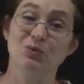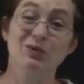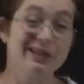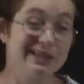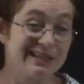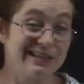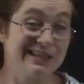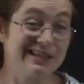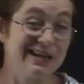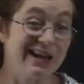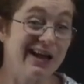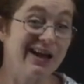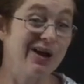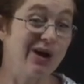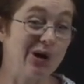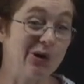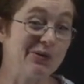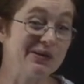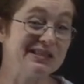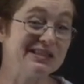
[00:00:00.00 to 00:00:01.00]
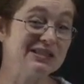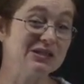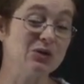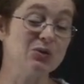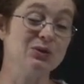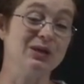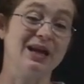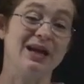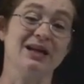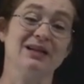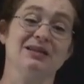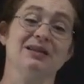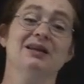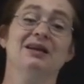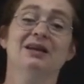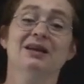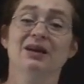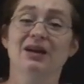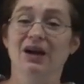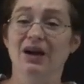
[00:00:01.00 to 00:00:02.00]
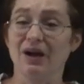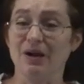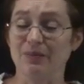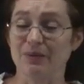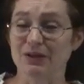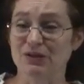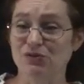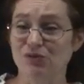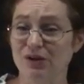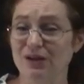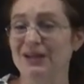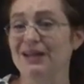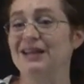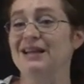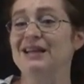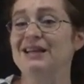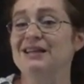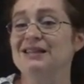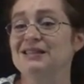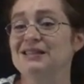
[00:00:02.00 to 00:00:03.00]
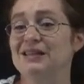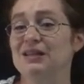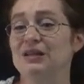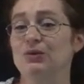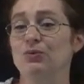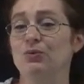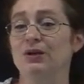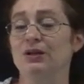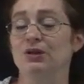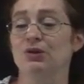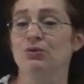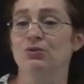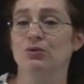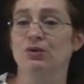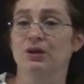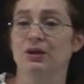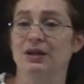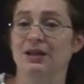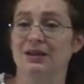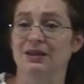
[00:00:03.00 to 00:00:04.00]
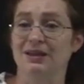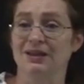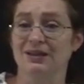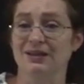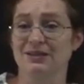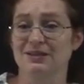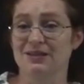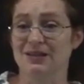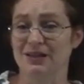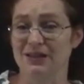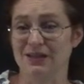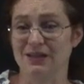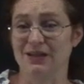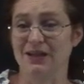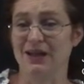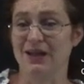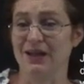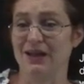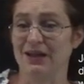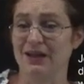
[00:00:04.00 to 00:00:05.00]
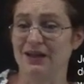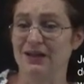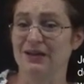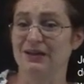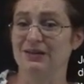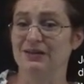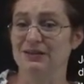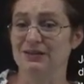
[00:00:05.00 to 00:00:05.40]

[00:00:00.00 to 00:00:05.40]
We did not always know that. Um, it's very easy when you look at things in a